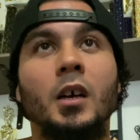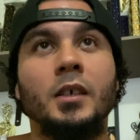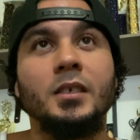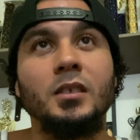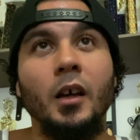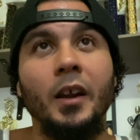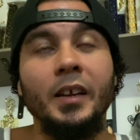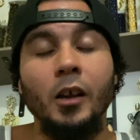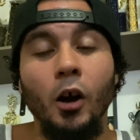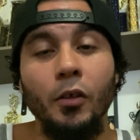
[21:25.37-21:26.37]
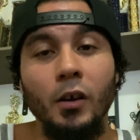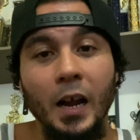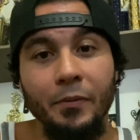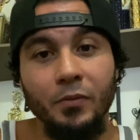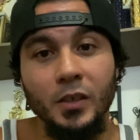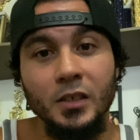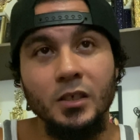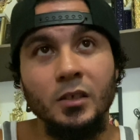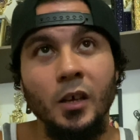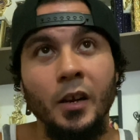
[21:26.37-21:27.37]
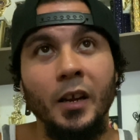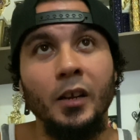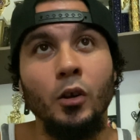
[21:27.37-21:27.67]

studying other athletes, studying